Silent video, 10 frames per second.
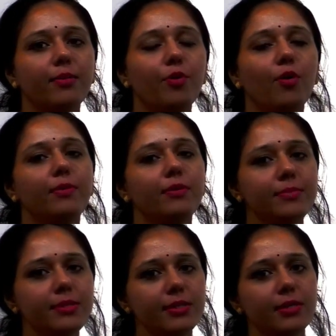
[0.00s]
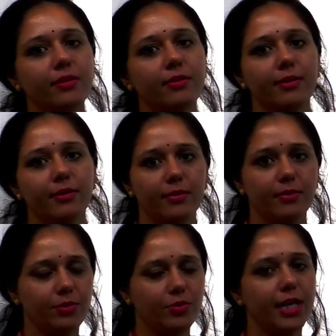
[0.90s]
problems
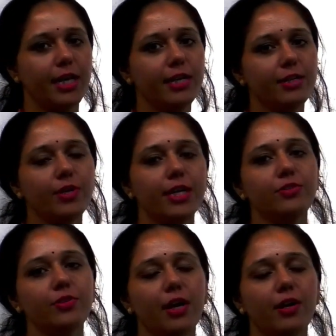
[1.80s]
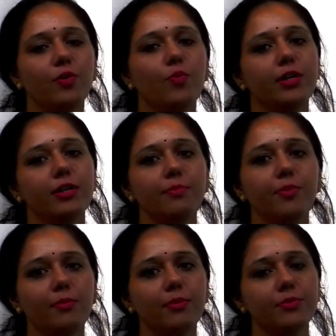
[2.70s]
in today's scenario, what are the
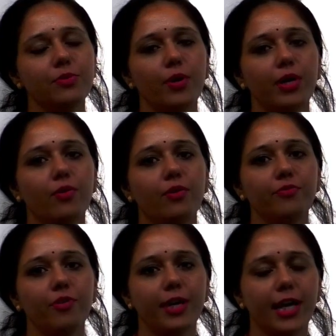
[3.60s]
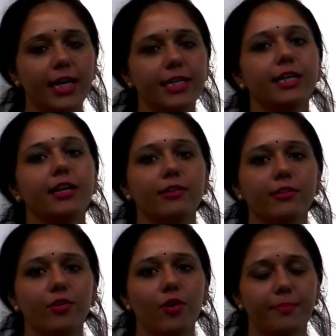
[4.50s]
problems going on for GATE and
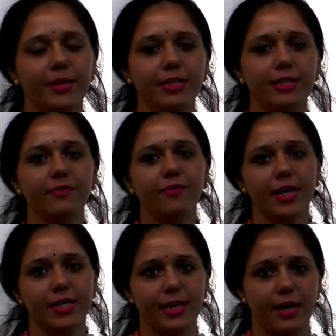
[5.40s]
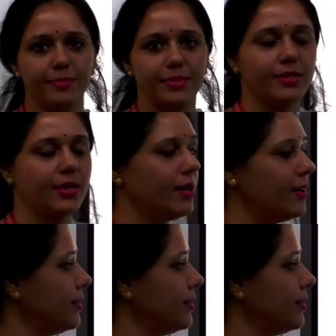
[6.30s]
other competitive exams.